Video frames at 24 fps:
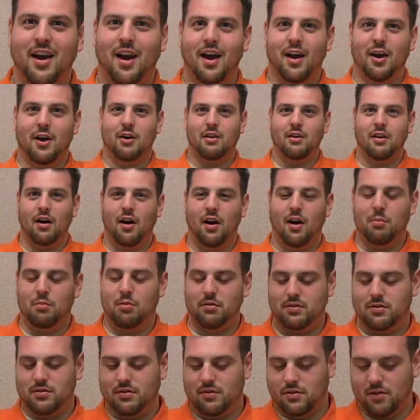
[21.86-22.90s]
At a club
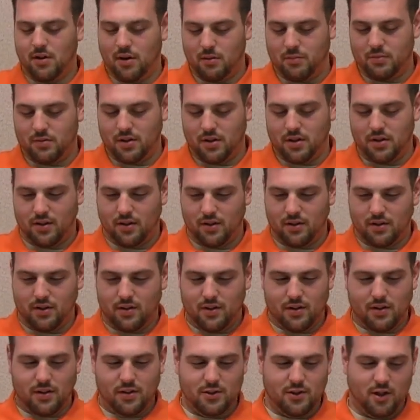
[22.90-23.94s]
or something, and
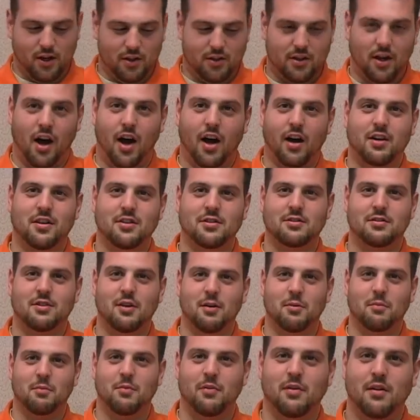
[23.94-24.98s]
start talking to
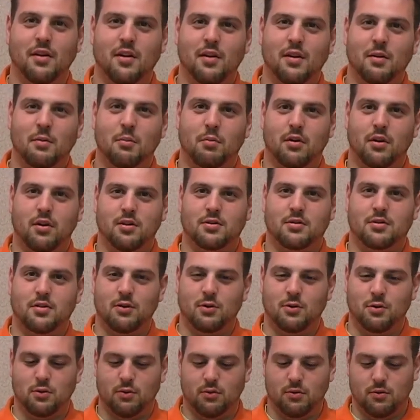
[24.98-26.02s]
some person
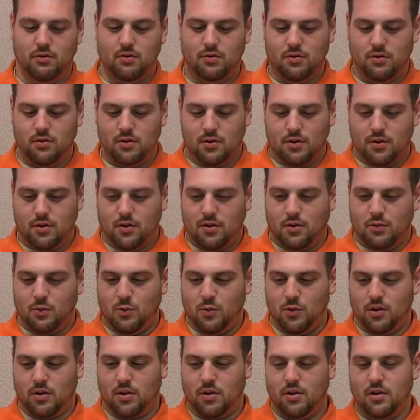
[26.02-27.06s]
who
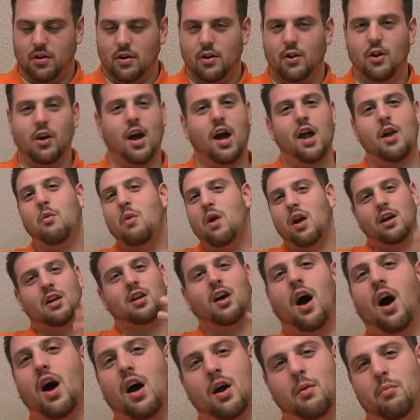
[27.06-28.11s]
look look. I don't want to
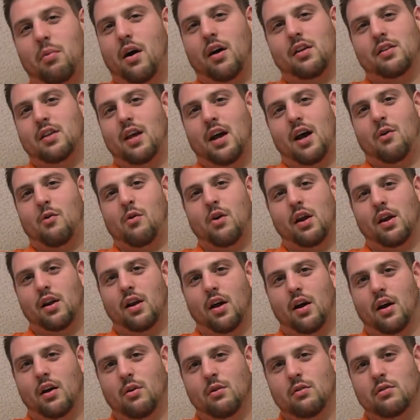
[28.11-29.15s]
talk about that right
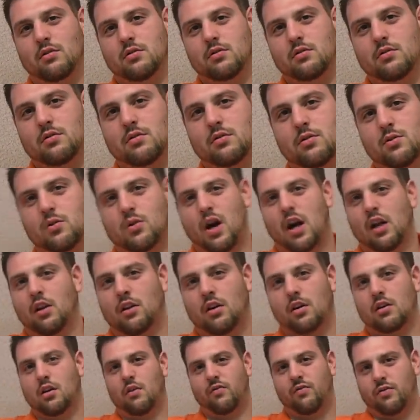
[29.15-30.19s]
now. i
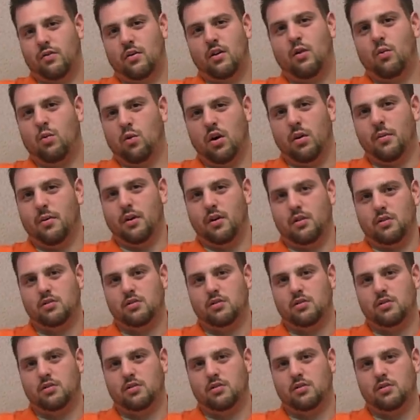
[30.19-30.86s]
look for a woman.